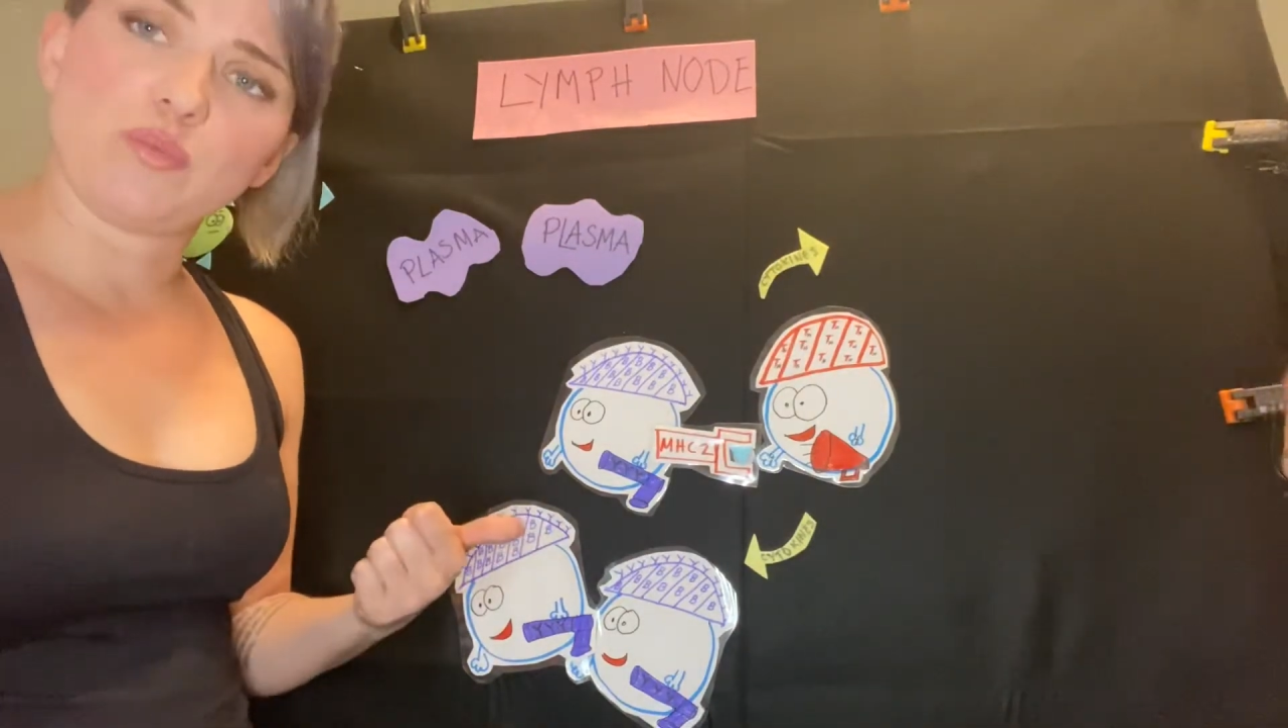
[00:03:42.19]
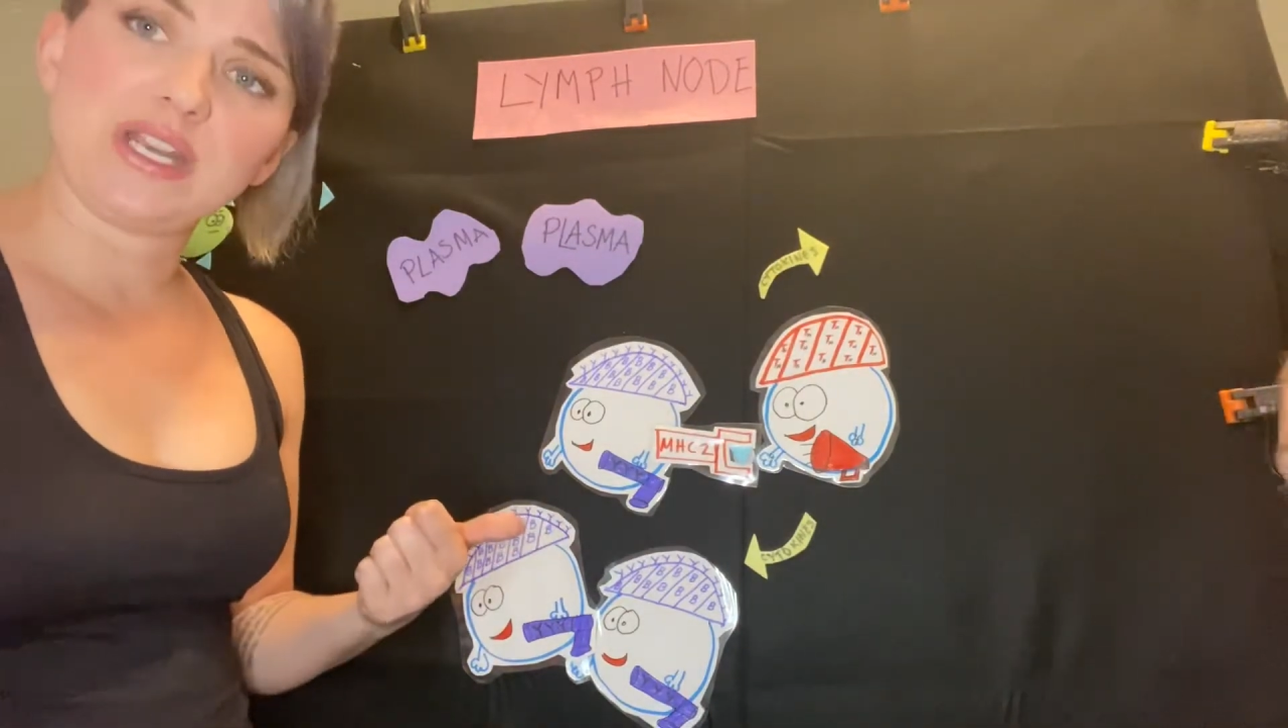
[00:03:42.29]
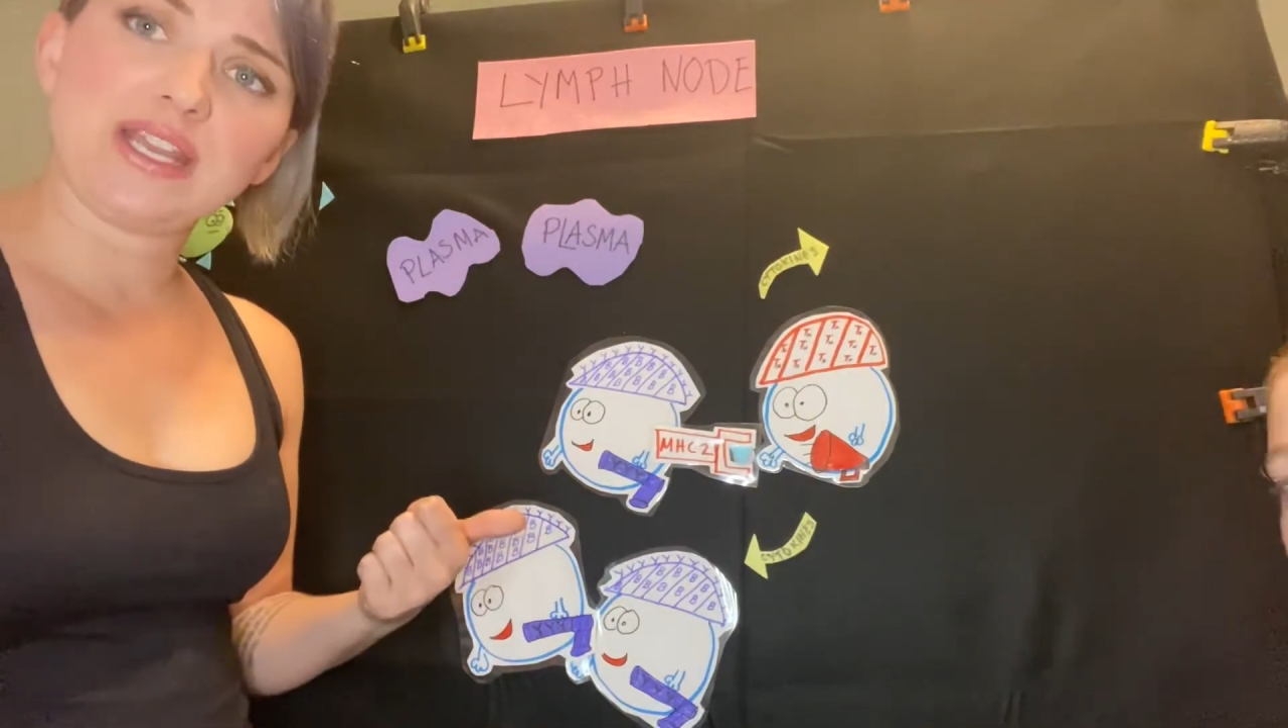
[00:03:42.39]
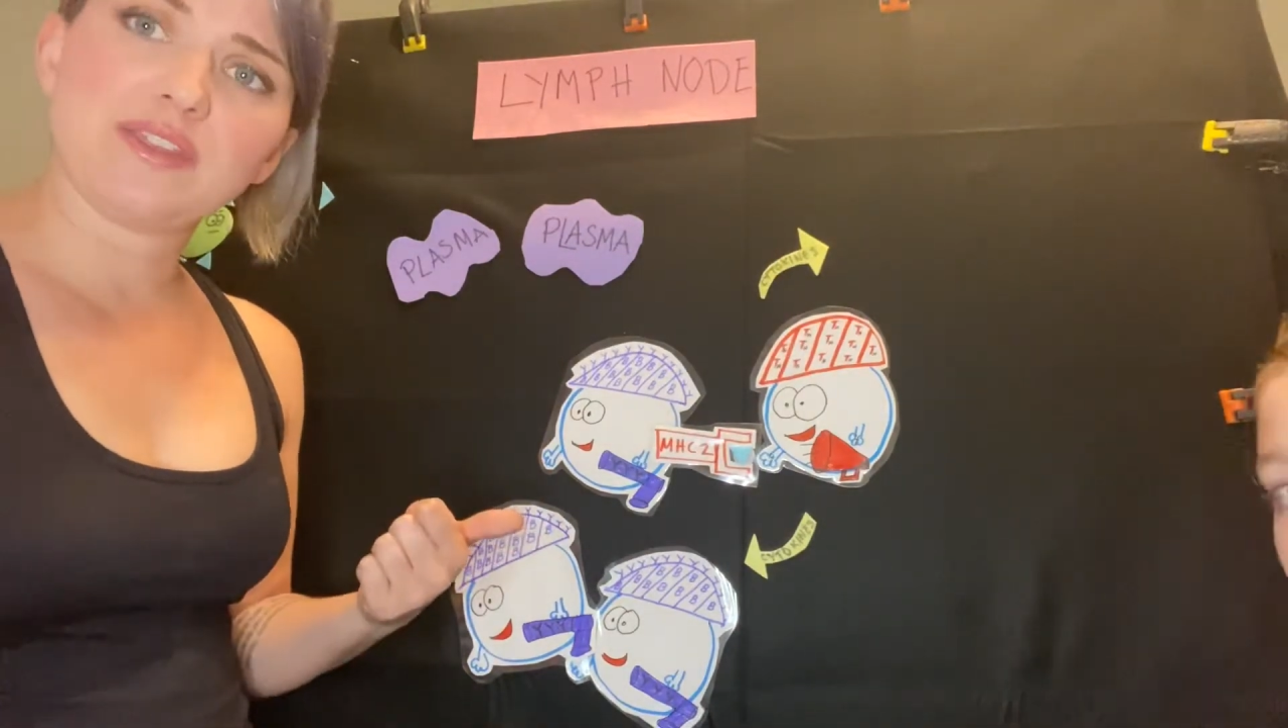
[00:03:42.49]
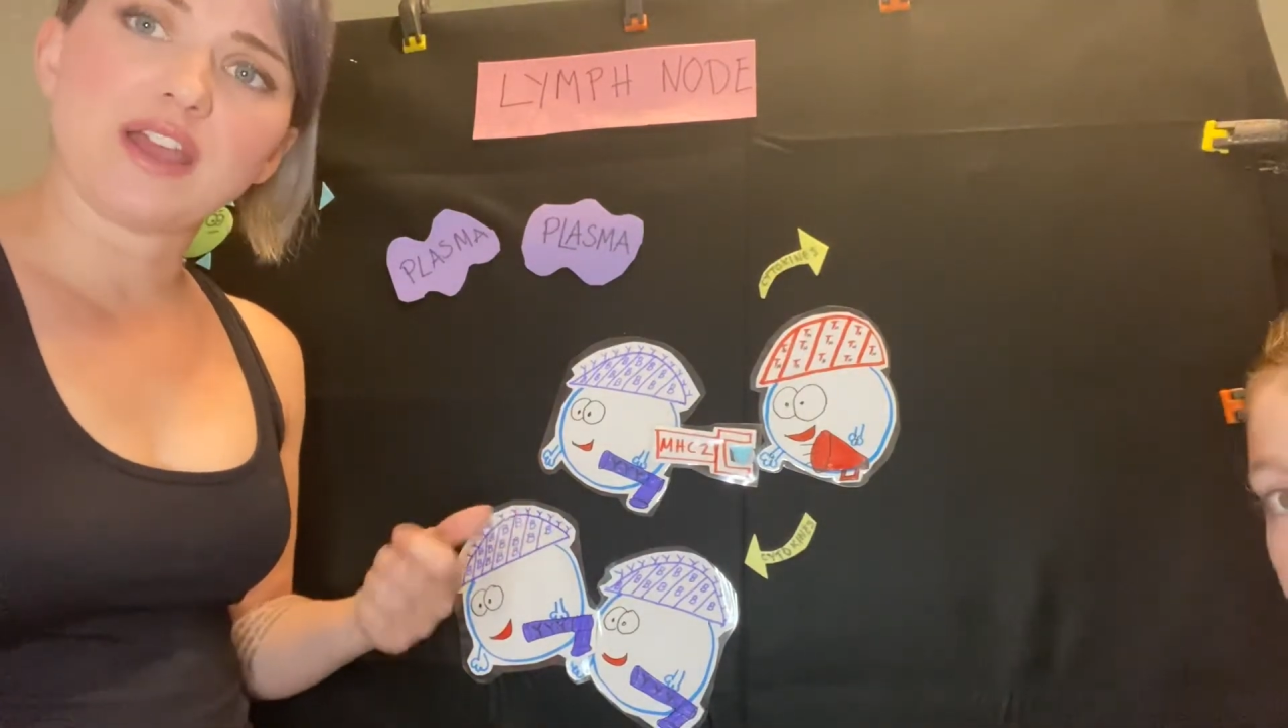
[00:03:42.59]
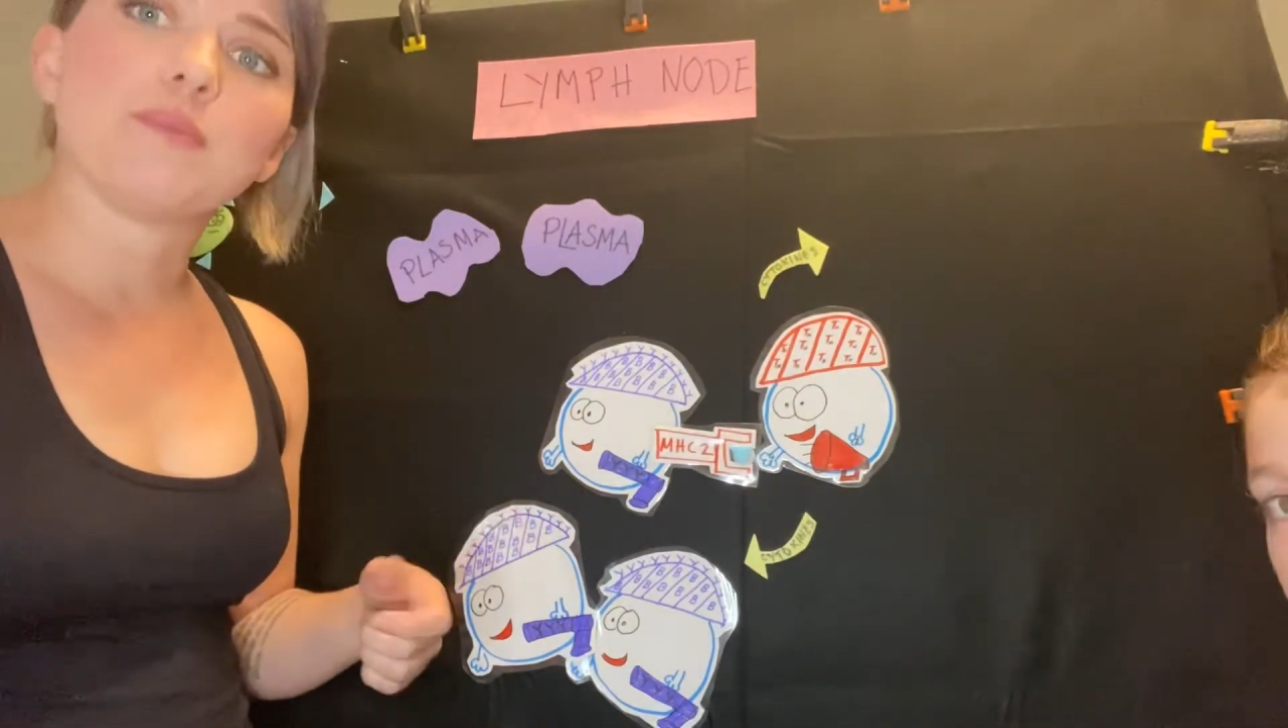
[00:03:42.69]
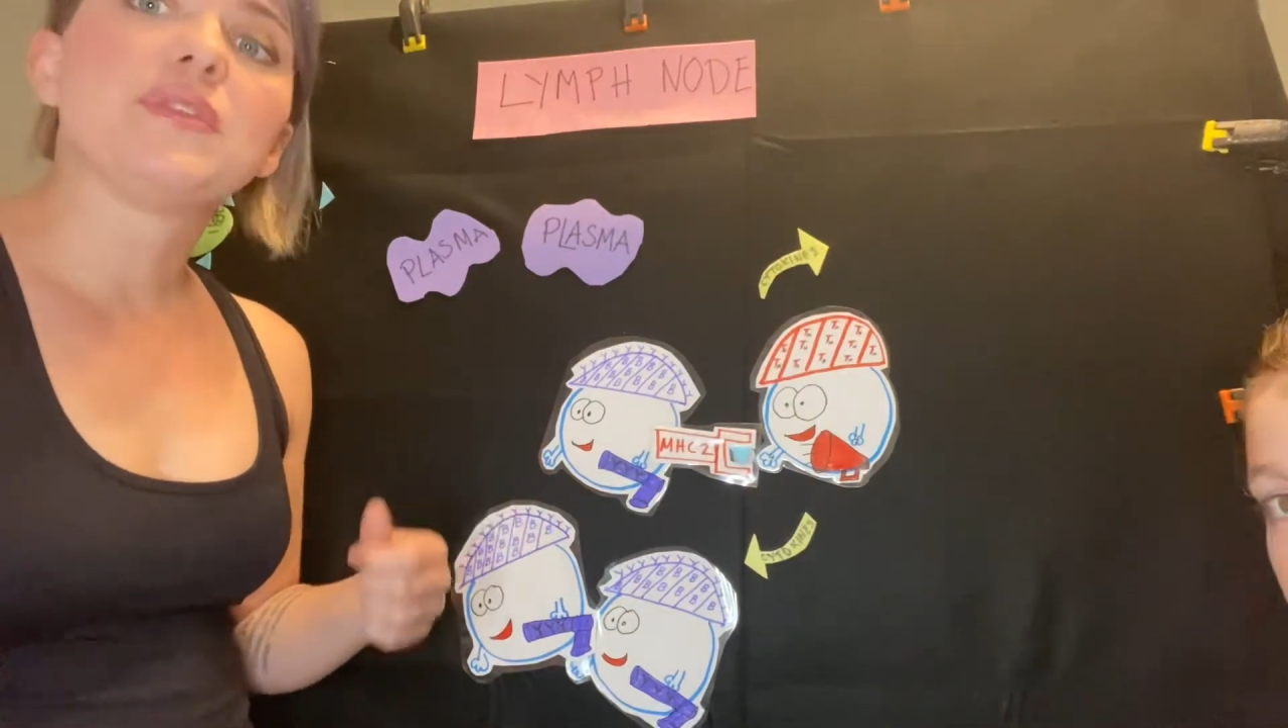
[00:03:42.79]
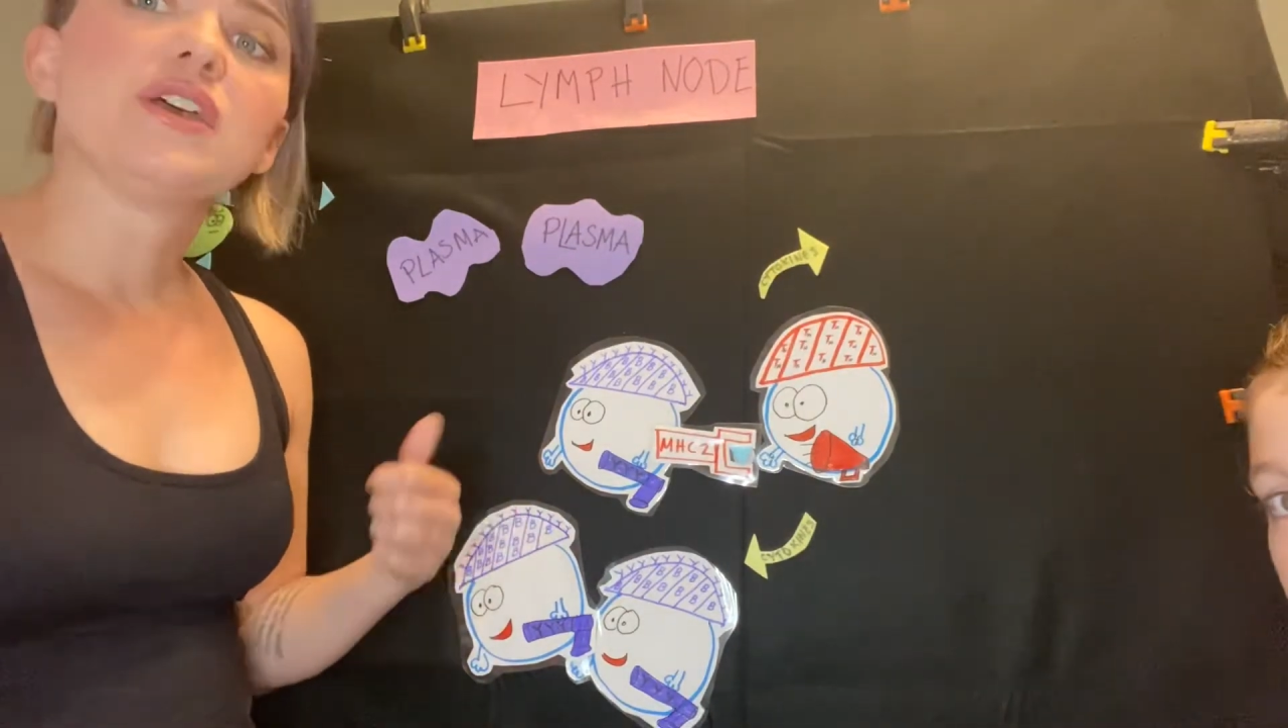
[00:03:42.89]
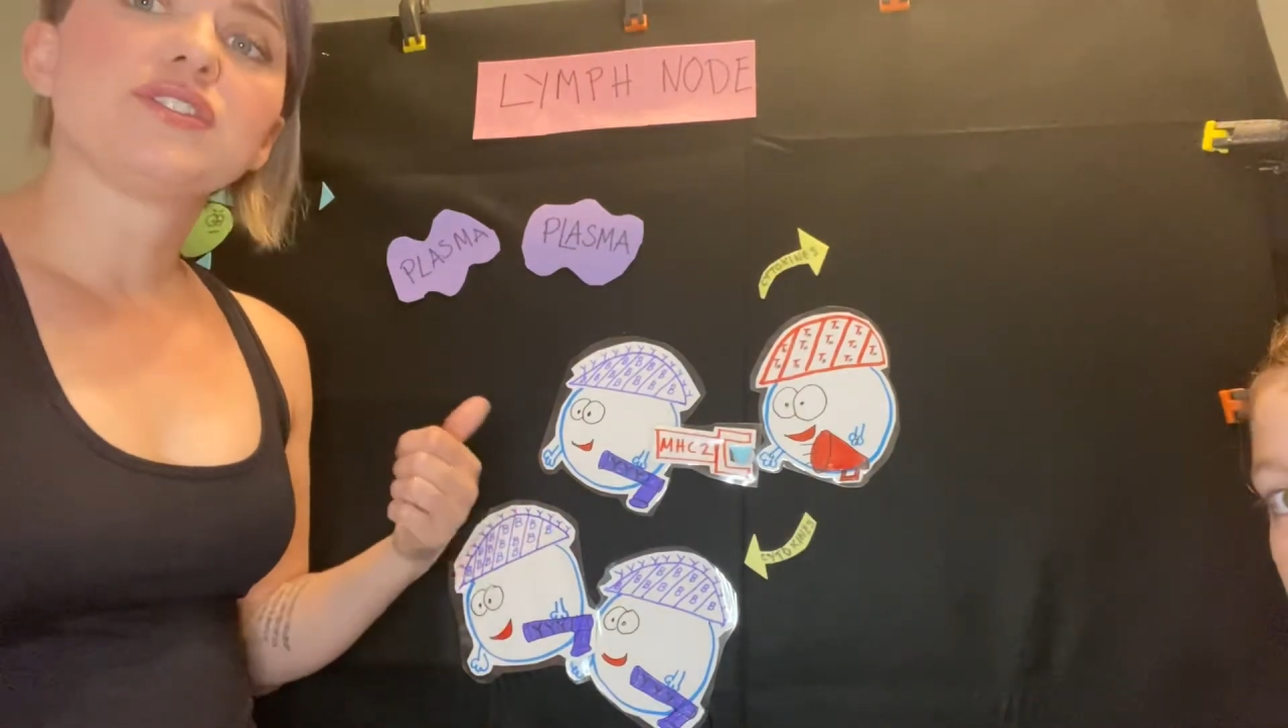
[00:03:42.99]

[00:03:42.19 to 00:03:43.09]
we need them.